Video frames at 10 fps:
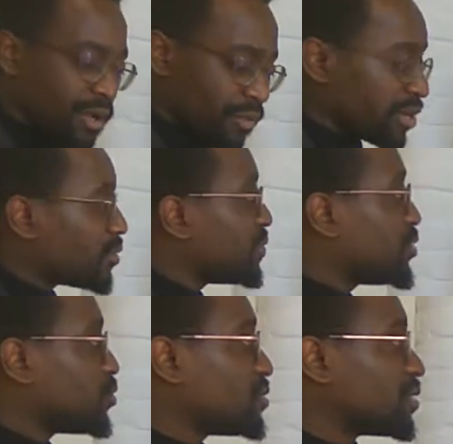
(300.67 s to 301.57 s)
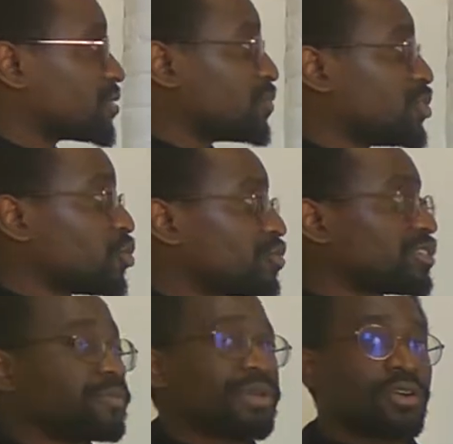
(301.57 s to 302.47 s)
Why did we choose this? We chose
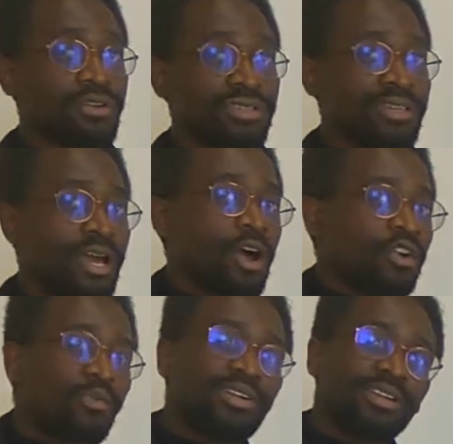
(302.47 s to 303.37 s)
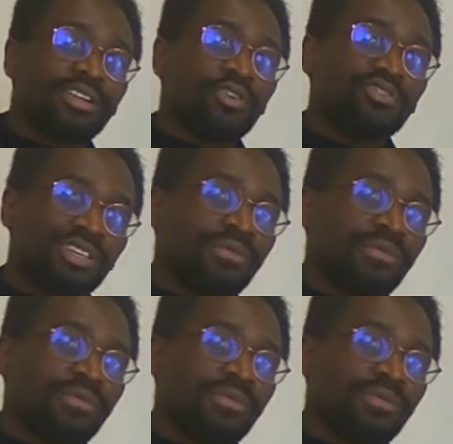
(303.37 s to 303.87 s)
this because nobody really knows